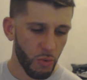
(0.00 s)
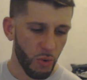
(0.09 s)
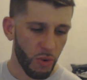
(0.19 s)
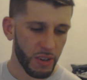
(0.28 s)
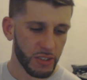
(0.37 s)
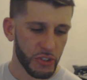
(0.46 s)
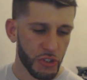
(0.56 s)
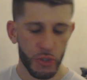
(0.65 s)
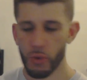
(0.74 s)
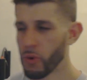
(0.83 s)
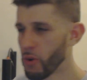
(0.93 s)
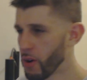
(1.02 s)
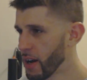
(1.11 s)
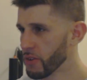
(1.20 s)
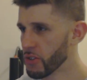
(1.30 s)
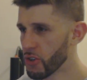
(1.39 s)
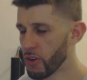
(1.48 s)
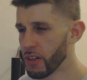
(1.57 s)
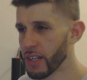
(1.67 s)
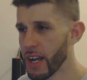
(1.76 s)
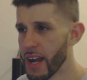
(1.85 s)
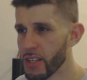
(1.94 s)
weren't sure how
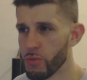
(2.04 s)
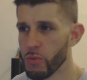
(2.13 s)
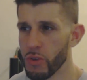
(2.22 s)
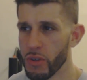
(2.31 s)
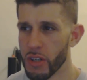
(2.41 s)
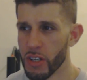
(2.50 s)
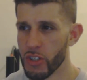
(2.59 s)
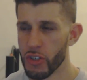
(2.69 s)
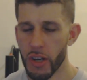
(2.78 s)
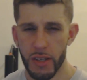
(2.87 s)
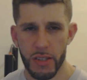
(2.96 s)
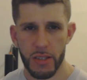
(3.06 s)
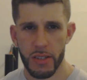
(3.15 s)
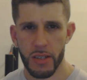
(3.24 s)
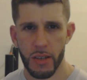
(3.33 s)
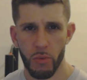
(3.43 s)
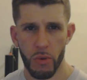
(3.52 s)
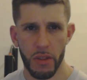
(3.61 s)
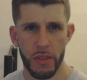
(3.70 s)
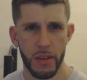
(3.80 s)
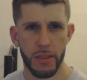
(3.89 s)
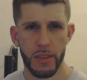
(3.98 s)
certain guys would adjust
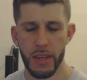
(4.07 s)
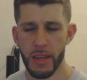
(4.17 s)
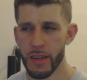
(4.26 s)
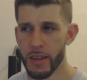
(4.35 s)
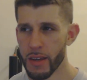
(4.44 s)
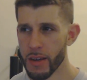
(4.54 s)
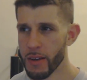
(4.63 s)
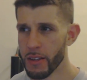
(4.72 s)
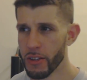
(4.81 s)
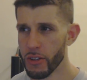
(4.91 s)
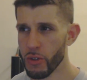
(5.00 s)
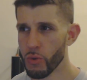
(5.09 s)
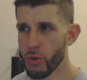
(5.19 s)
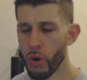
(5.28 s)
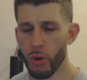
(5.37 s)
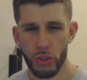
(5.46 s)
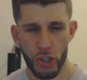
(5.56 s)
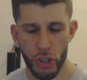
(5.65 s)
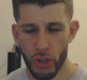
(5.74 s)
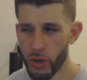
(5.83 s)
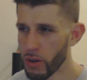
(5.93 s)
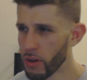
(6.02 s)
within the new
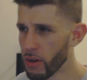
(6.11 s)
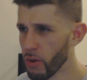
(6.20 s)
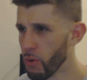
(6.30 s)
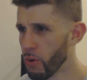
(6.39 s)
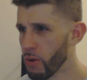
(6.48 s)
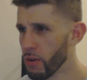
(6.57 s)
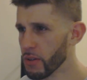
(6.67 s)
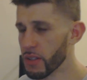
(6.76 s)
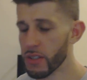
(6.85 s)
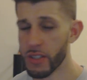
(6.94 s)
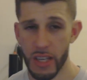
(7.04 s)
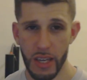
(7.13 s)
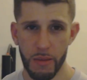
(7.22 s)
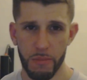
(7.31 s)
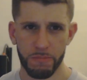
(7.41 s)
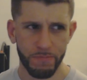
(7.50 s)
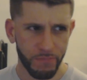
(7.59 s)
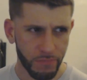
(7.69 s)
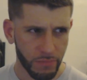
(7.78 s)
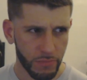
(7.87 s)
culture or the scheme.